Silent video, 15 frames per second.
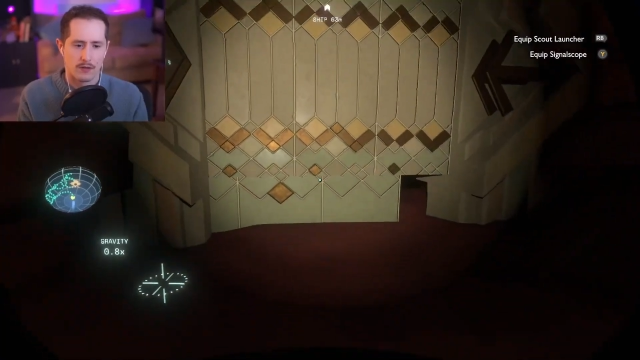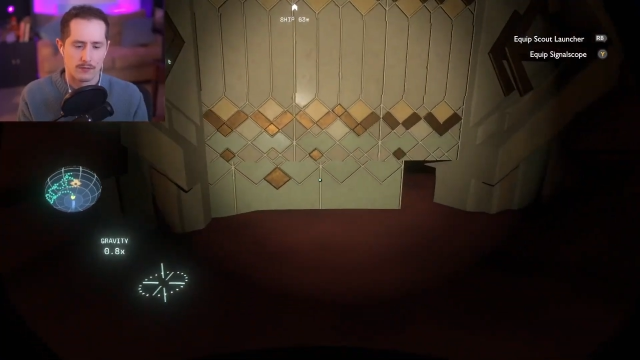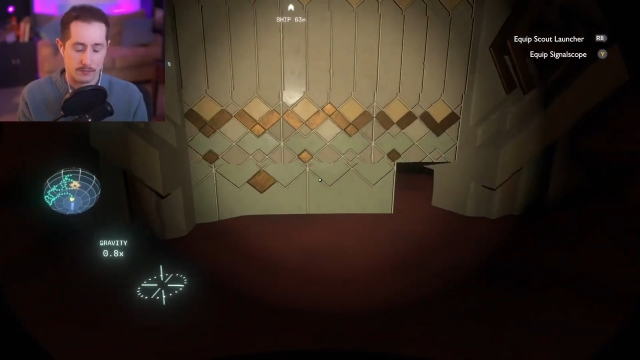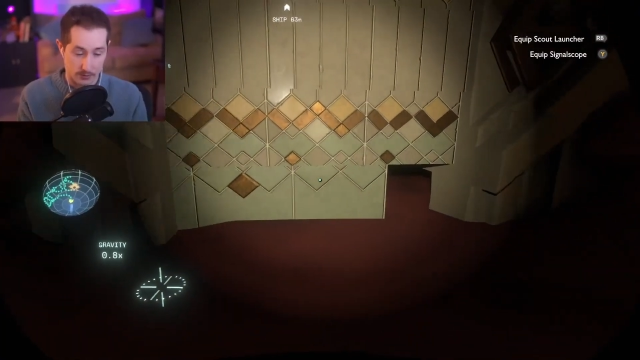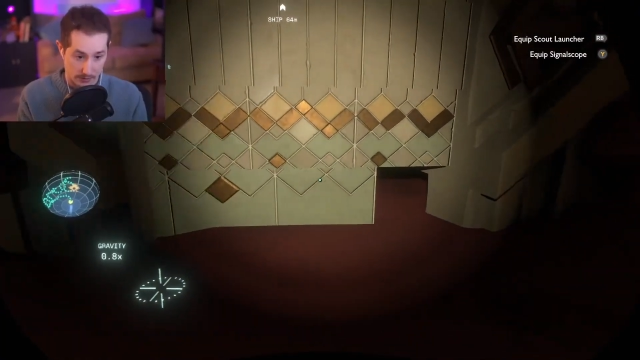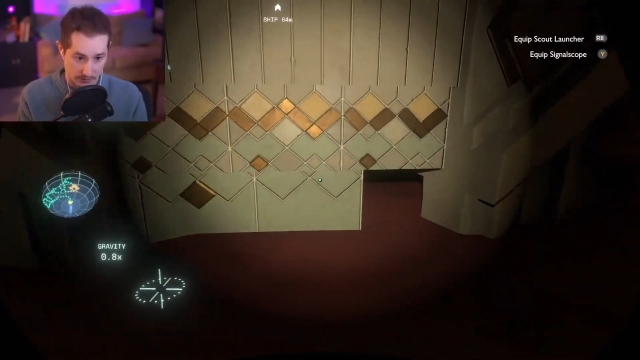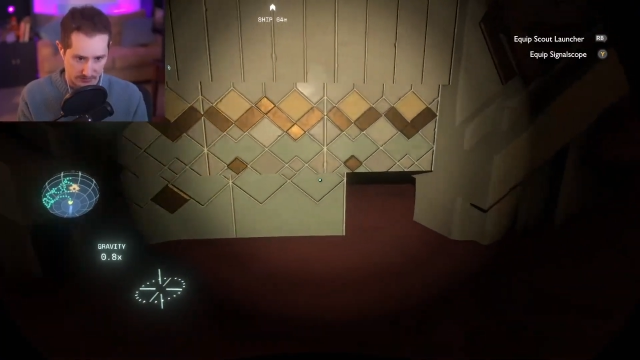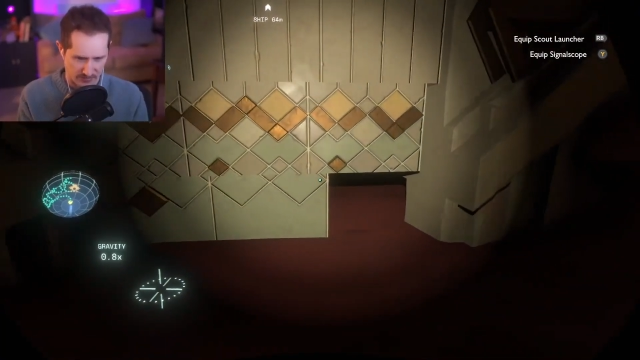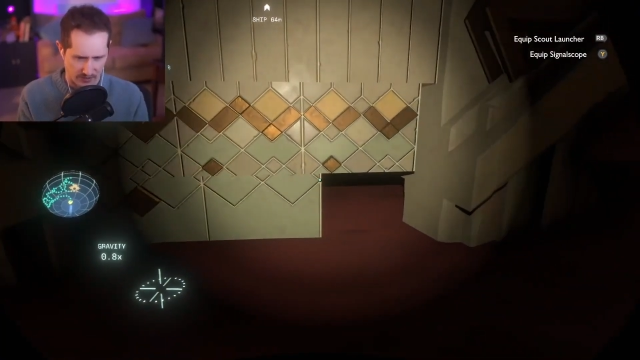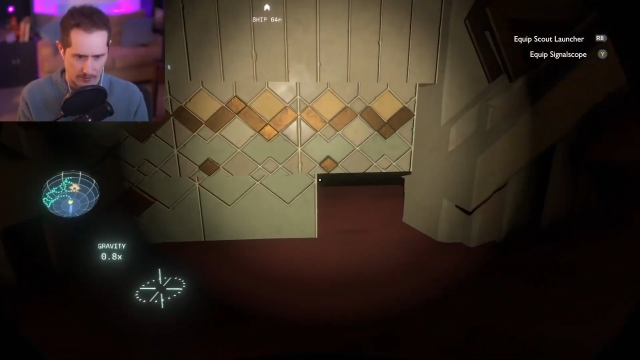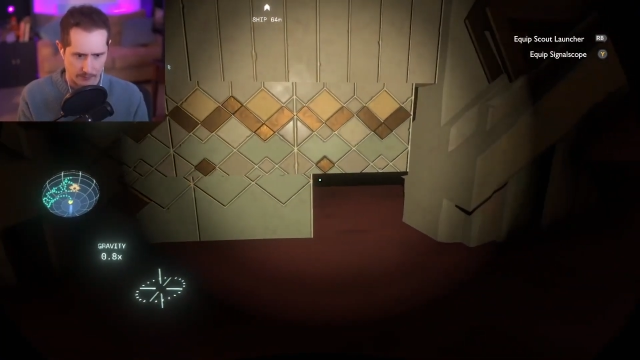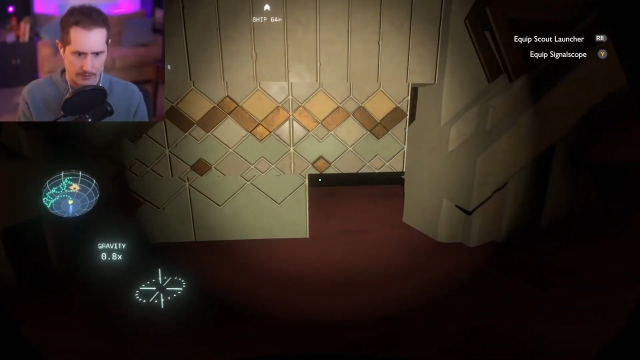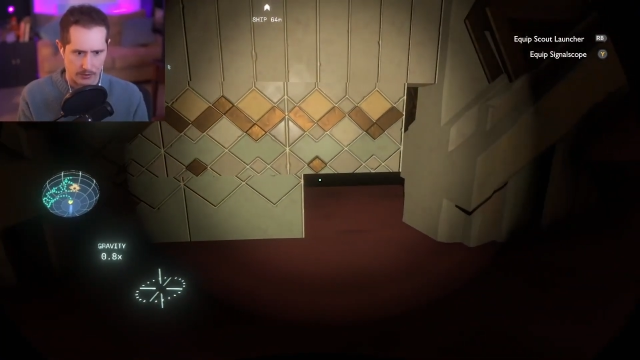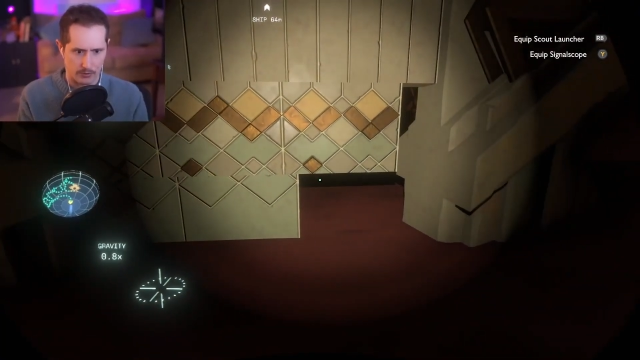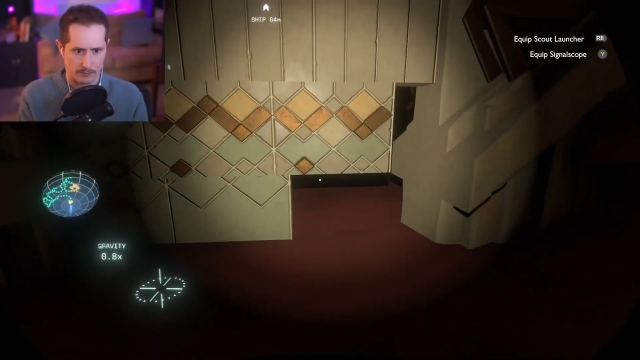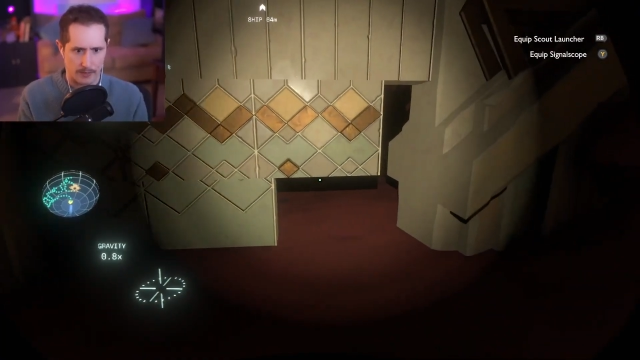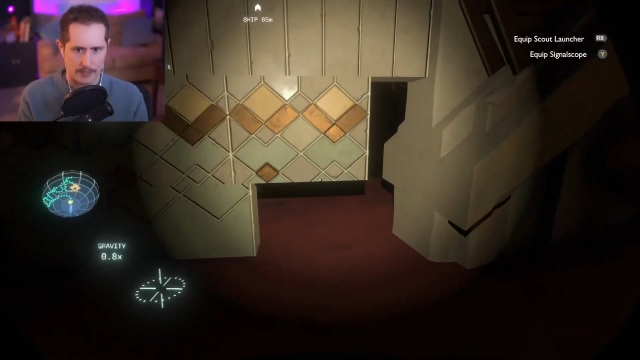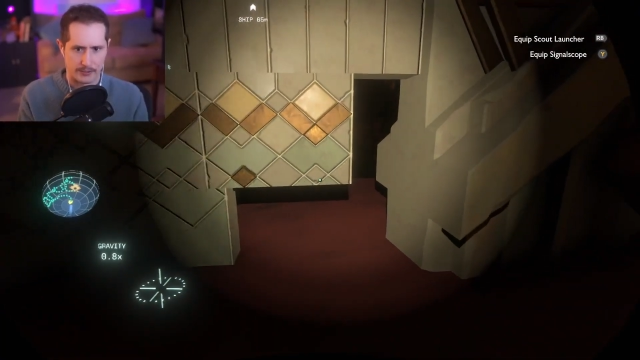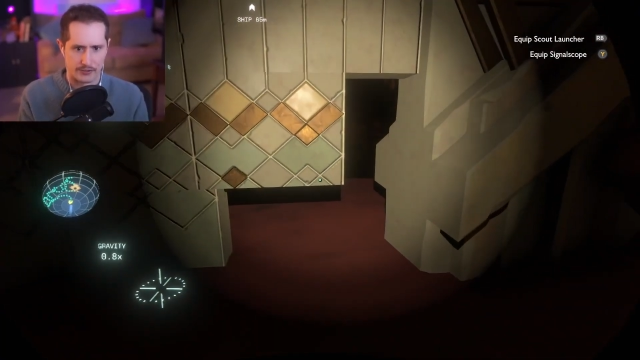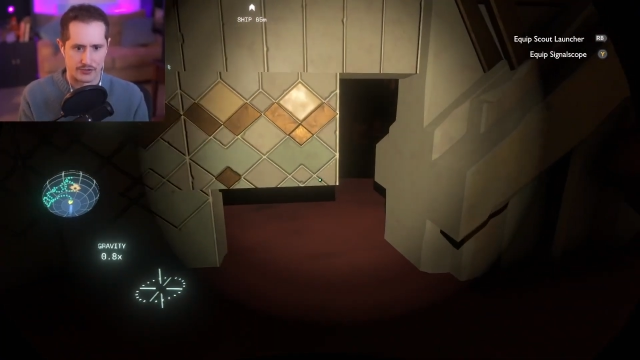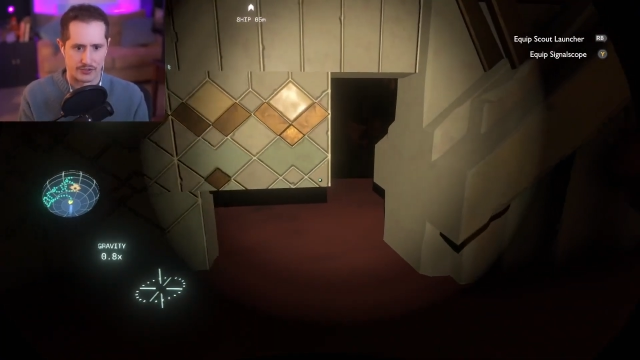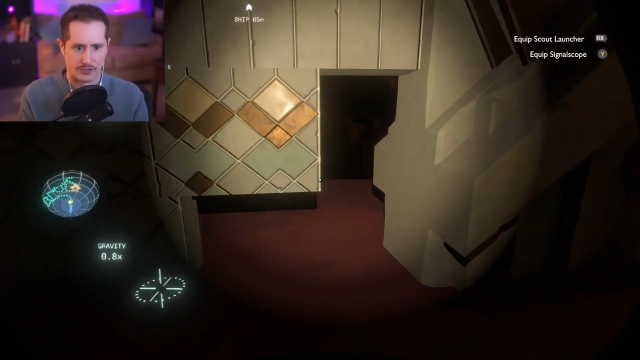Please tell me you made
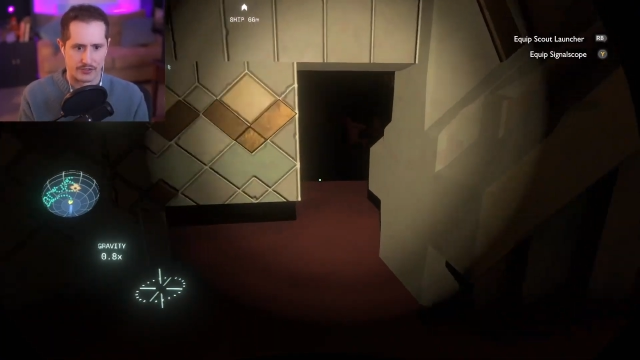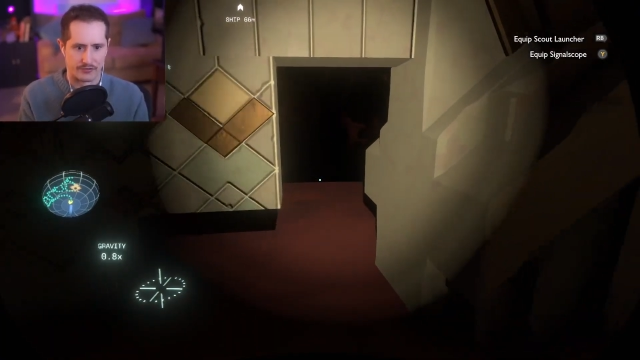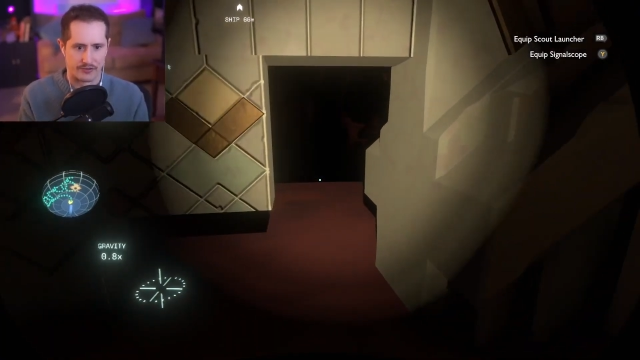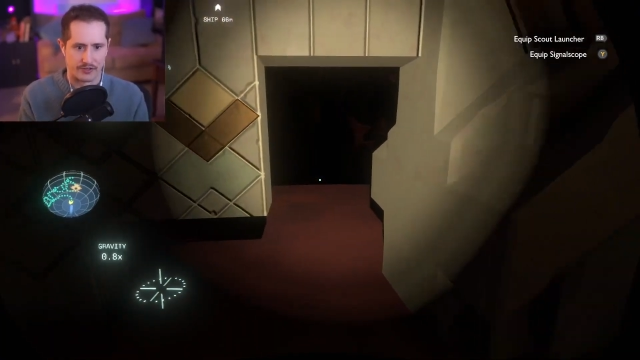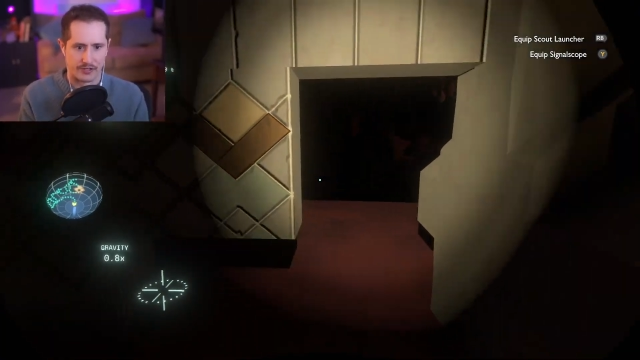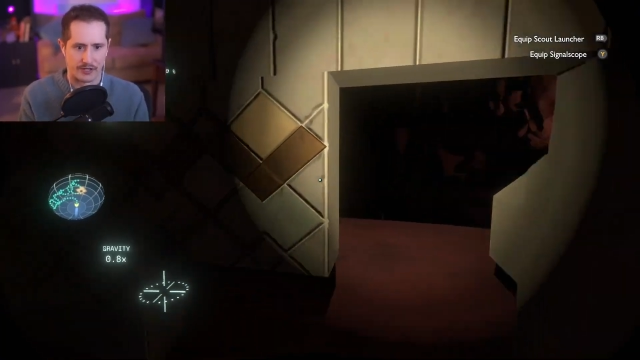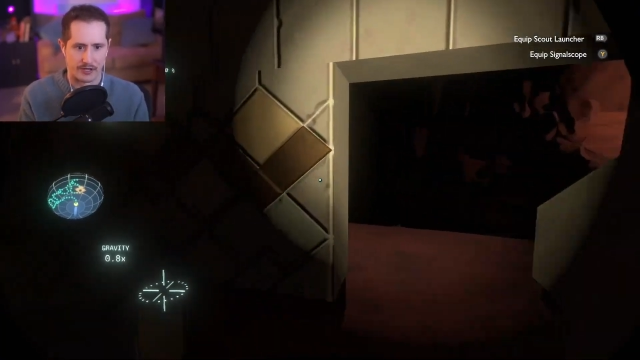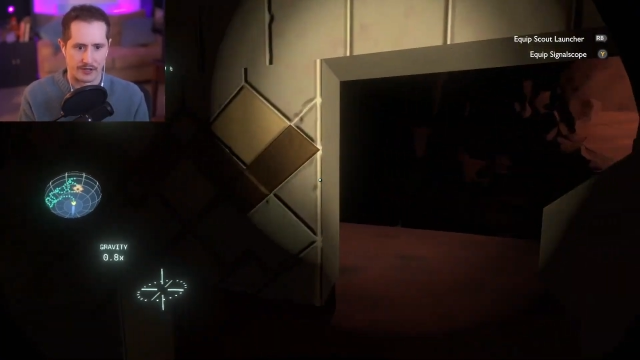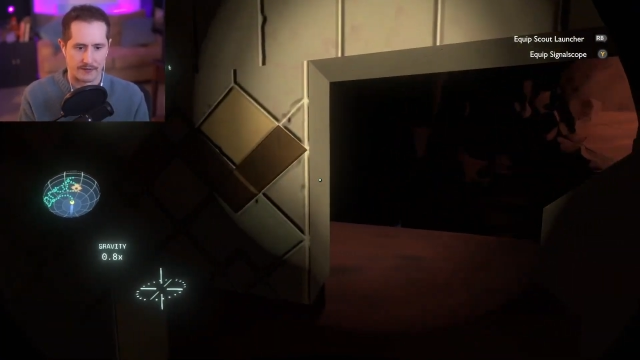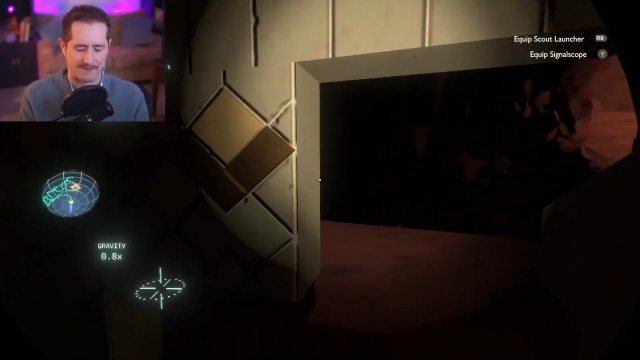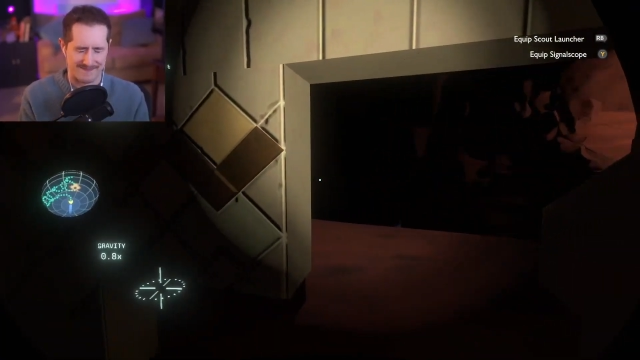trees in here.